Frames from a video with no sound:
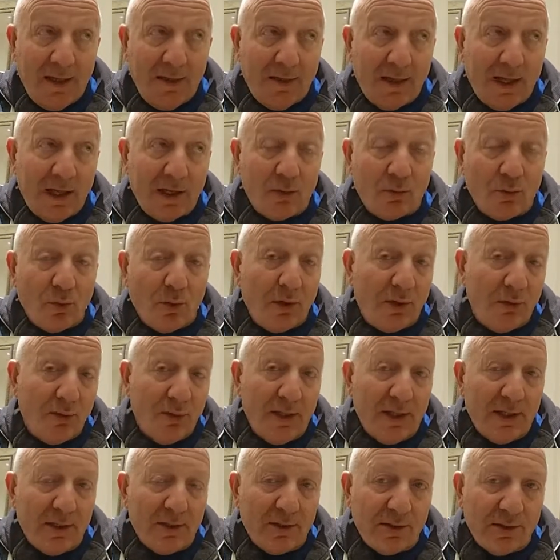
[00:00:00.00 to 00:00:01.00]
That's one of the
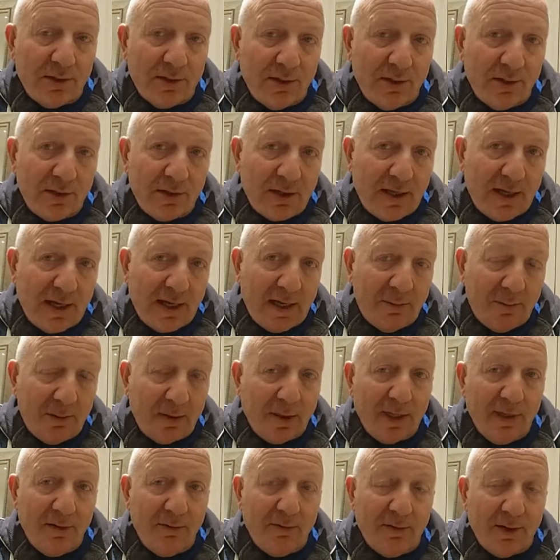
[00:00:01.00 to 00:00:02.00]
reasons that I
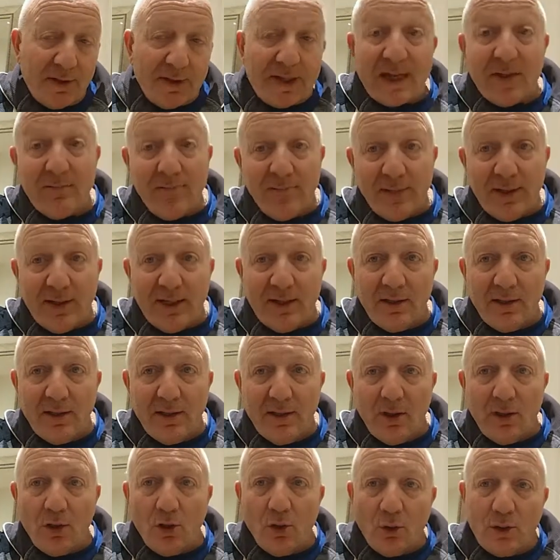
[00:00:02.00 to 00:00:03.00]
believe that I've been
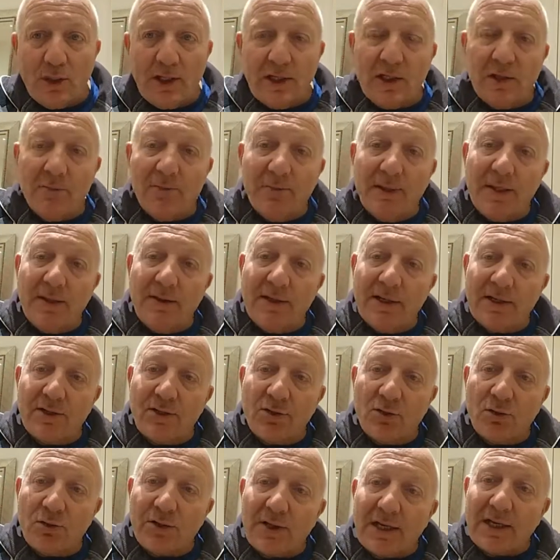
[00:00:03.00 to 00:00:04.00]
lucky to be this
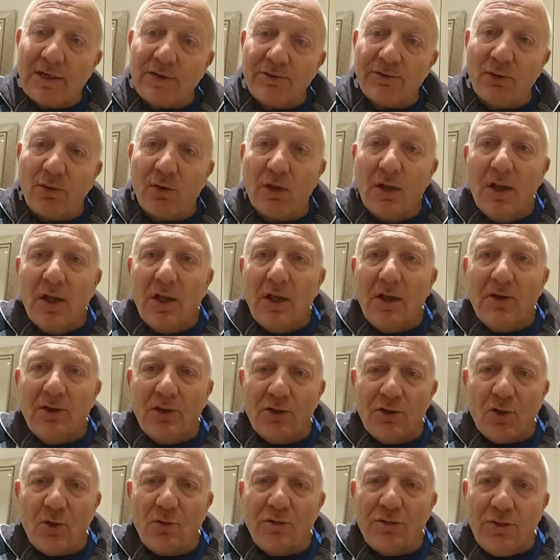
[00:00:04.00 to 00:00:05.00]
successful.
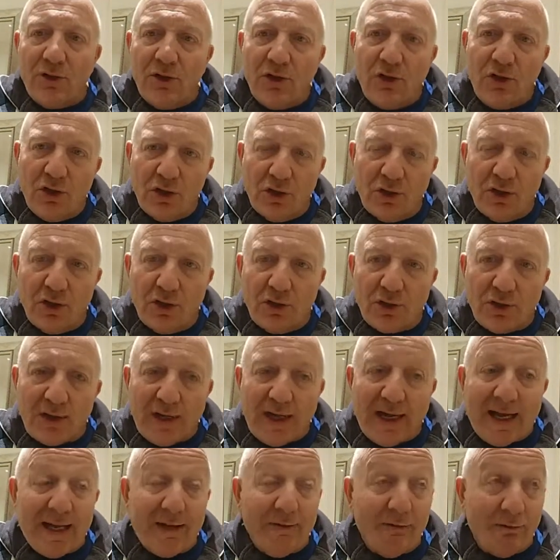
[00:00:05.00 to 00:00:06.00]
That over the years,
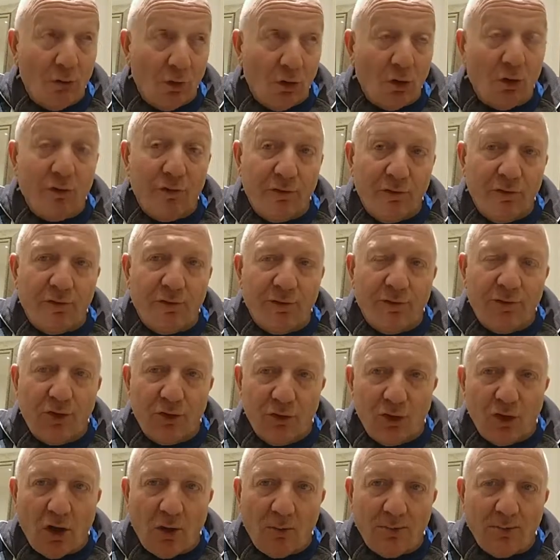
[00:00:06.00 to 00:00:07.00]
I've loved the
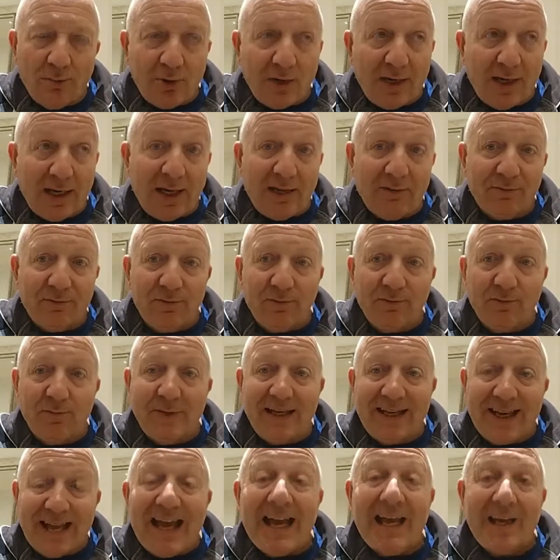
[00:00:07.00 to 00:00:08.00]
jobs and I've
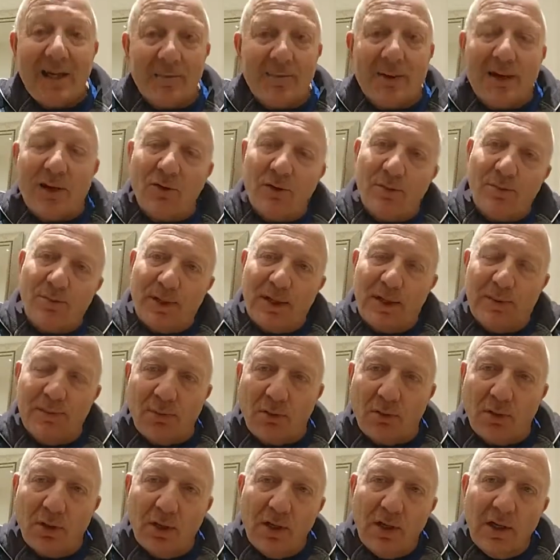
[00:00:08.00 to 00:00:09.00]
cared about the
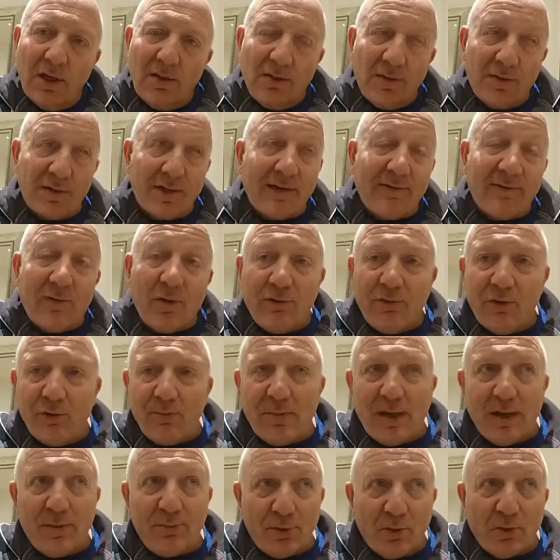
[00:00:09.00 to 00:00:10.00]
people that I've offered
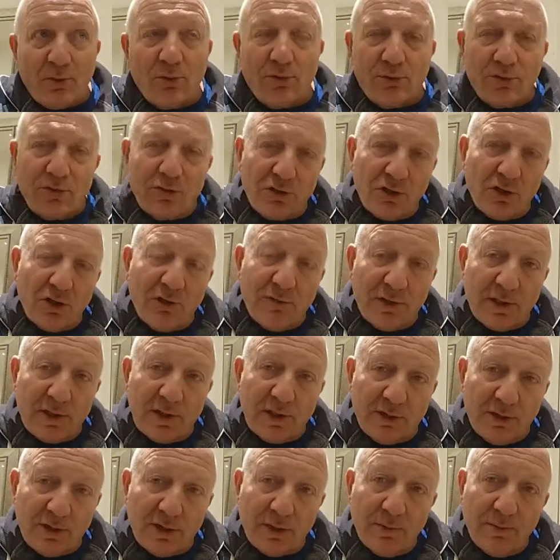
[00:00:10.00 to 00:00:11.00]
my products and
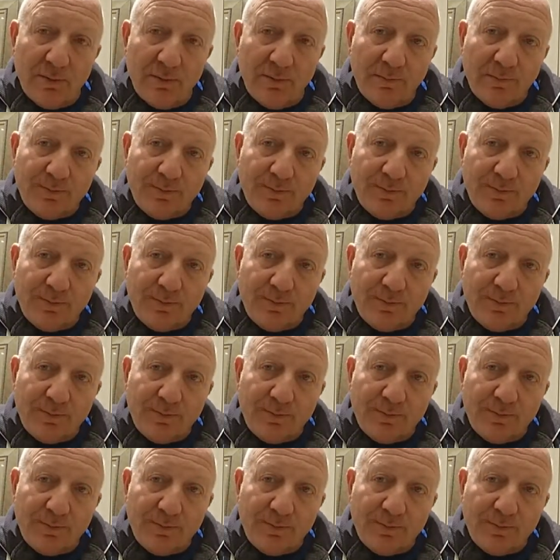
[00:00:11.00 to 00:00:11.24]
services to.